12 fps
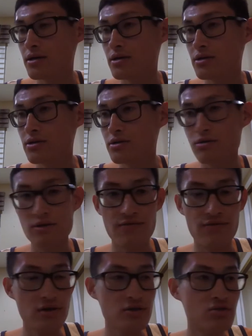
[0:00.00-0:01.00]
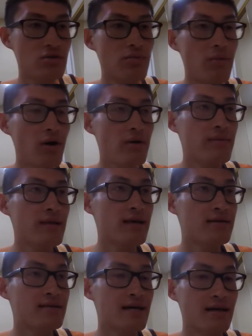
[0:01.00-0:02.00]
So the first two appointment
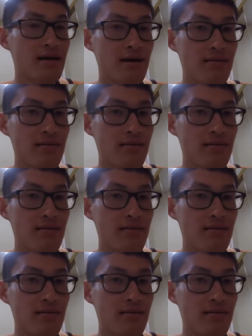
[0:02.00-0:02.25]
is that